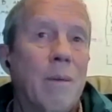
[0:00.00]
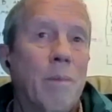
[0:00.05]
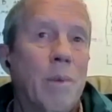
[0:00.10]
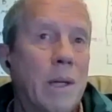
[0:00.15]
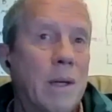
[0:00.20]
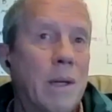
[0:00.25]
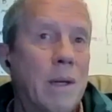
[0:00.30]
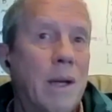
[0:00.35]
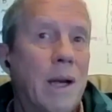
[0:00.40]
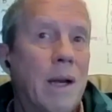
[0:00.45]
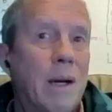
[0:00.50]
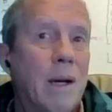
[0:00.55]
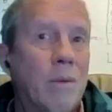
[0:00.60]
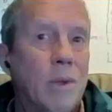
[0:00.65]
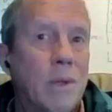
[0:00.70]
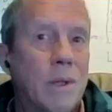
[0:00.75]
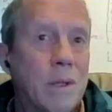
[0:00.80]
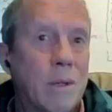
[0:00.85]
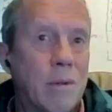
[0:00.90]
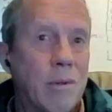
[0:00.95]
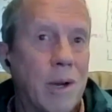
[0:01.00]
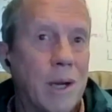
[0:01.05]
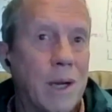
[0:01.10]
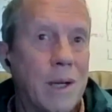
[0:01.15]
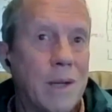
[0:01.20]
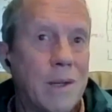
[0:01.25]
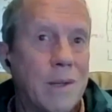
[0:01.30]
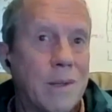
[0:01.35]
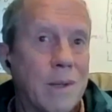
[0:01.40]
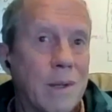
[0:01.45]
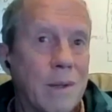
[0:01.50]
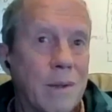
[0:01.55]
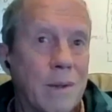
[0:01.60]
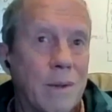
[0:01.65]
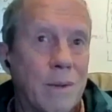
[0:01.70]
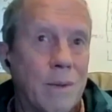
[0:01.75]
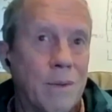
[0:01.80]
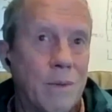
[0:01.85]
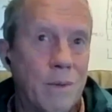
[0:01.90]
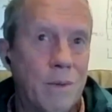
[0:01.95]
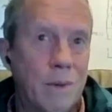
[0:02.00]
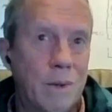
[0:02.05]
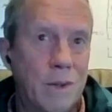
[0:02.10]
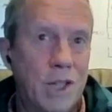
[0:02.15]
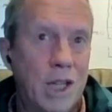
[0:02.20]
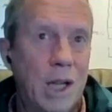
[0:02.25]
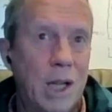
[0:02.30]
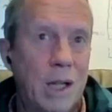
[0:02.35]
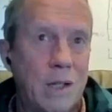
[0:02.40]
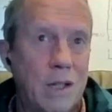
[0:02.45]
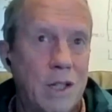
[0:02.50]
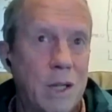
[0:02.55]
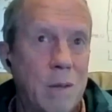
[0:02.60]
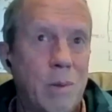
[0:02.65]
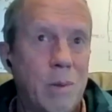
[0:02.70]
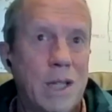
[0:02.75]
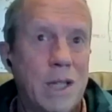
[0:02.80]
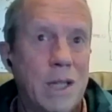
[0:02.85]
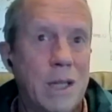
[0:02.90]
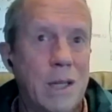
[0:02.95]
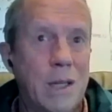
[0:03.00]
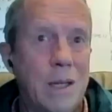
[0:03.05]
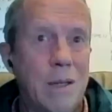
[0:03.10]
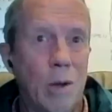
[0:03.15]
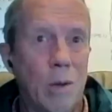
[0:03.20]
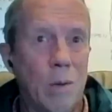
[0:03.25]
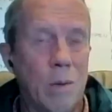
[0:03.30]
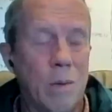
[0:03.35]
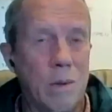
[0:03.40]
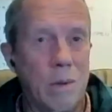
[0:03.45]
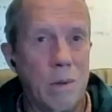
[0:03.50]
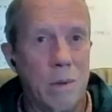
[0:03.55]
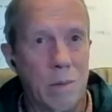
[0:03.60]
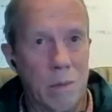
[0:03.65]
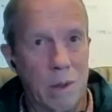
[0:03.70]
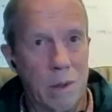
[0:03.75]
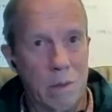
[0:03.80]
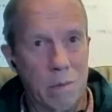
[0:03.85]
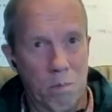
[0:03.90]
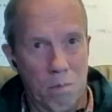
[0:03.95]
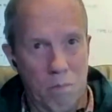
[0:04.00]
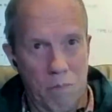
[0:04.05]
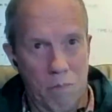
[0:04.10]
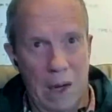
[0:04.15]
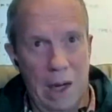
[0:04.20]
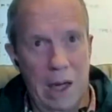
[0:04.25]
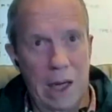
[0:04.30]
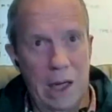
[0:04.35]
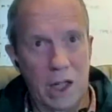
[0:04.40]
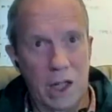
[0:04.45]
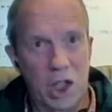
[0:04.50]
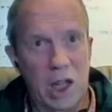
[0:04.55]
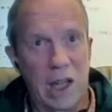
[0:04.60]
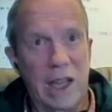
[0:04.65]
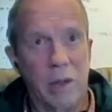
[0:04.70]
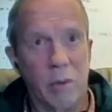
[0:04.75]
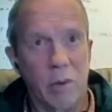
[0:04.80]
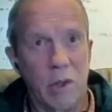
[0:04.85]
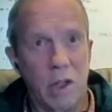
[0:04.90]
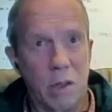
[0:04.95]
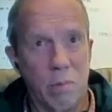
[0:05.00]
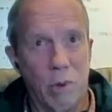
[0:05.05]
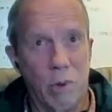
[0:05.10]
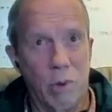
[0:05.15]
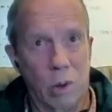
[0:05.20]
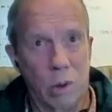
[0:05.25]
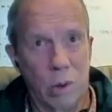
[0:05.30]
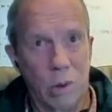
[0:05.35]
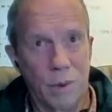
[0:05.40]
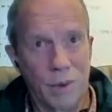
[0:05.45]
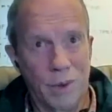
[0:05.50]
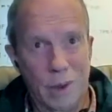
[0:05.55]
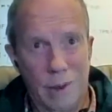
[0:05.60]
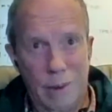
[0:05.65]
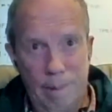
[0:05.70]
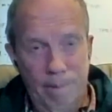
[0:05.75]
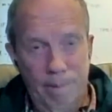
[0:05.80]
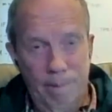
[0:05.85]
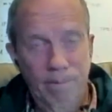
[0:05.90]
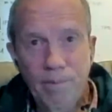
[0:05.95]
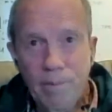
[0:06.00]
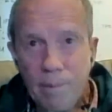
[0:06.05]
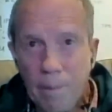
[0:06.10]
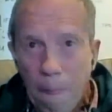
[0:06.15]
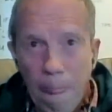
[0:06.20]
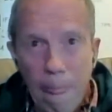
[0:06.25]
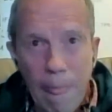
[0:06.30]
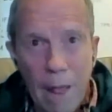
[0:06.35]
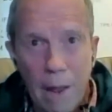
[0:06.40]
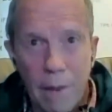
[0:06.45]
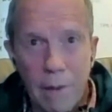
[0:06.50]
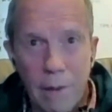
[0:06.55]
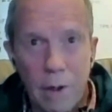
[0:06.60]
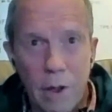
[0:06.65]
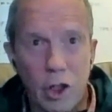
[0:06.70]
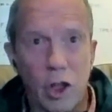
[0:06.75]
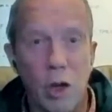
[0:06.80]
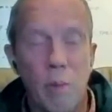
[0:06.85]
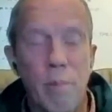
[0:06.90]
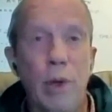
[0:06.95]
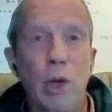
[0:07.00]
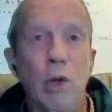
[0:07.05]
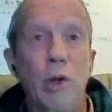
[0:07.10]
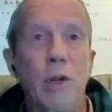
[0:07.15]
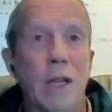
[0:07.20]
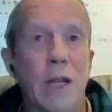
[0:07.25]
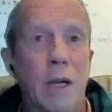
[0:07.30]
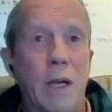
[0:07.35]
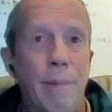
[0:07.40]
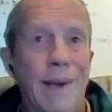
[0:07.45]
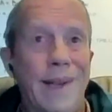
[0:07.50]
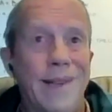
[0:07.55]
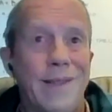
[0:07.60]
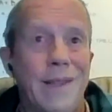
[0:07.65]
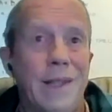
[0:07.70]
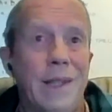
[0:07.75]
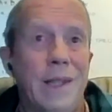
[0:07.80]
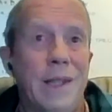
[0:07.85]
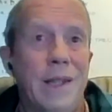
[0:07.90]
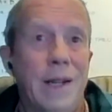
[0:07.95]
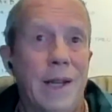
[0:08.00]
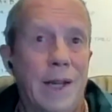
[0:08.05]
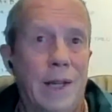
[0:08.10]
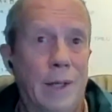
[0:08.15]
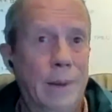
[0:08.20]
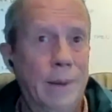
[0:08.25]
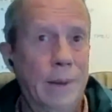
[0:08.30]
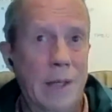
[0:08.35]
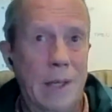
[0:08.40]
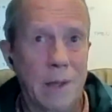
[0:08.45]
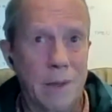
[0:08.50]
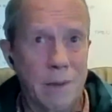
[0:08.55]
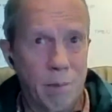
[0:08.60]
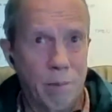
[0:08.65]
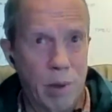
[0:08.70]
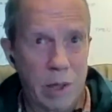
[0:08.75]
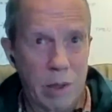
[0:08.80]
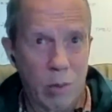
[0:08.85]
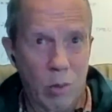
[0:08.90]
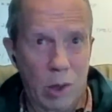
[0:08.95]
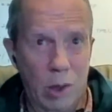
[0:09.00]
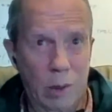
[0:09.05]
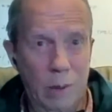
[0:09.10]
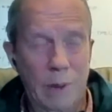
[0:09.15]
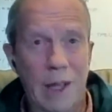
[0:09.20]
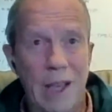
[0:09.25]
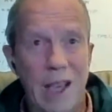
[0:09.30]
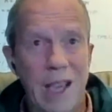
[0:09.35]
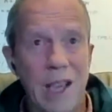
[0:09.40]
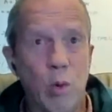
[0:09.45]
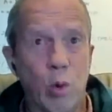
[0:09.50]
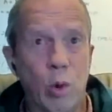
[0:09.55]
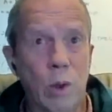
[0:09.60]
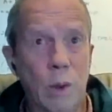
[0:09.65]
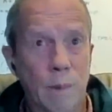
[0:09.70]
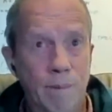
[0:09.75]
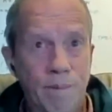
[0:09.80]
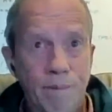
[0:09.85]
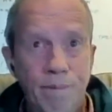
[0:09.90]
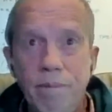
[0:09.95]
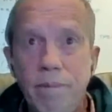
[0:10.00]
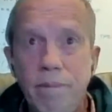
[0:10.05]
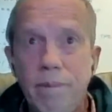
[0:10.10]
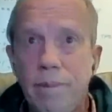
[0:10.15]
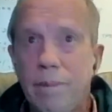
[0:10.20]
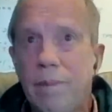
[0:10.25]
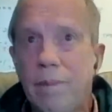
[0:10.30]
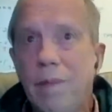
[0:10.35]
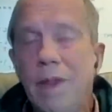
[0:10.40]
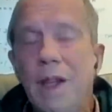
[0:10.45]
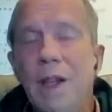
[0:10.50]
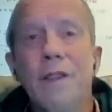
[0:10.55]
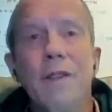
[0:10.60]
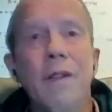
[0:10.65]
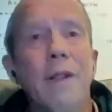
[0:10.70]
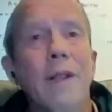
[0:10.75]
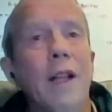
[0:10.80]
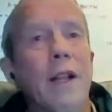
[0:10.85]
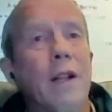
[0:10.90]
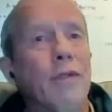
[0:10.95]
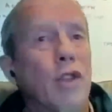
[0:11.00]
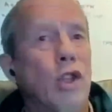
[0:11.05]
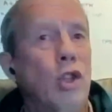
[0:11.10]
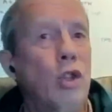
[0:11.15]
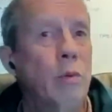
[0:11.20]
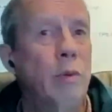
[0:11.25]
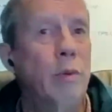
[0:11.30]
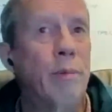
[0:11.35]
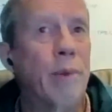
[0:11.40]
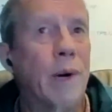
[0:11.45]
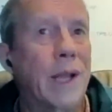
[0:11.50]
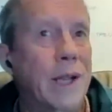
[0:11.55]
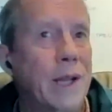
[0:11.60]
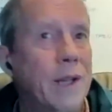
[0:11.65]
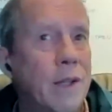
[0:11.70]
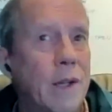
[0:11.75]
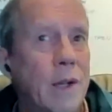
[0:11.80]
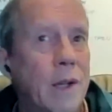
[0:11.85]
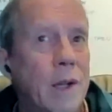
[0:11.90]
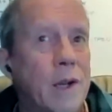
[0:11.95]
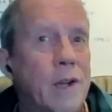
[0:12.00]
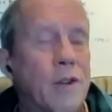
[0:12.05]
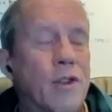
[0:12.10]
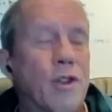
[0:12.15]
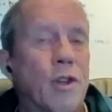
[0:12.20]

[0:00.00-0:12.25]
but now, with the rise of ChatGPT and the, the large language models, and the computing capacity now is pretty well equal to that of the human brain in, in